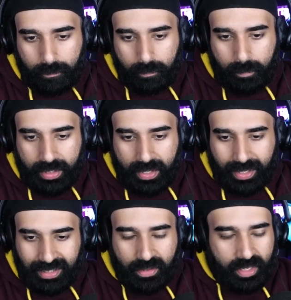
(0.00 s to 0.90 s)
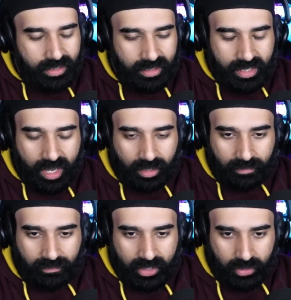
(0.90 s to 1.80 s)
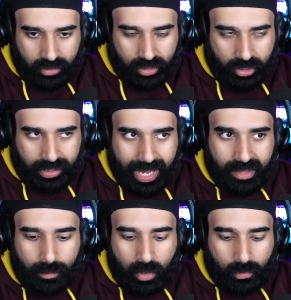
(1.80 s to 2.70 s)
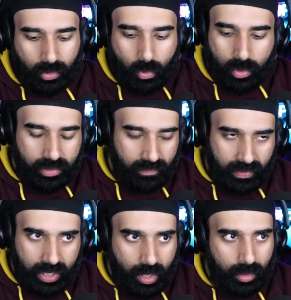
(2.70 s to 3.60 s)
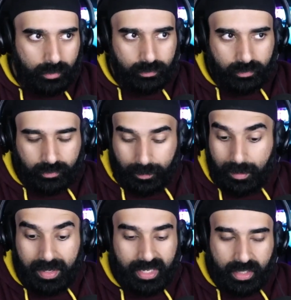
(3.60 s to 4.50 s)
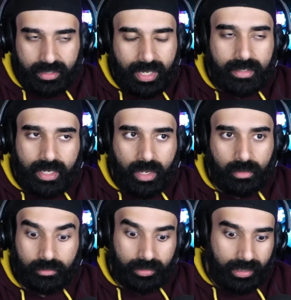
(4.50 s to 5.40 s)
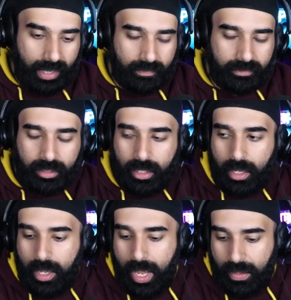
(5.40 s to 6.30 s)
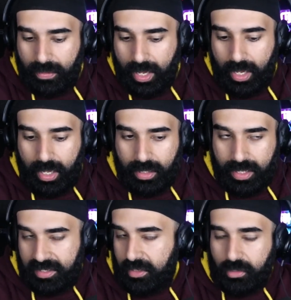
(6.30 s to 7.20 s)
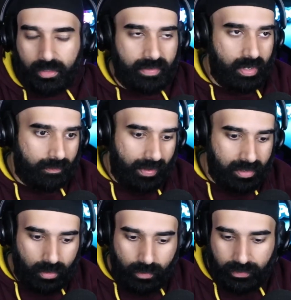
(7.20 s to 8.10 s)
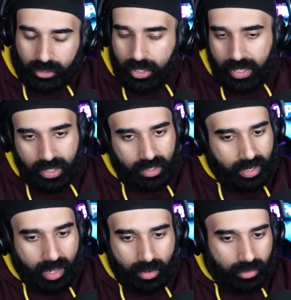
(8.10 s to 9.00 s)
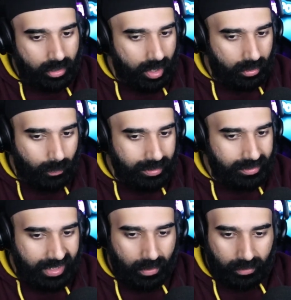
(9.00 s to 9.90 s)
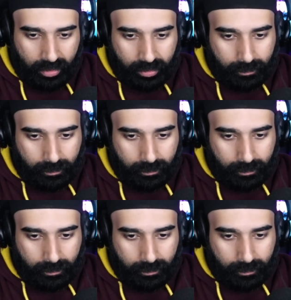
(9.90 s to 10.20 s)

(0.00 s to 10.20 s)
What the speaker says: But yeah, that's how they did the confessionals. They just had them all record their video from the minute they sat down until they left. And then they sent all the video files over, and then an editor went to town on it.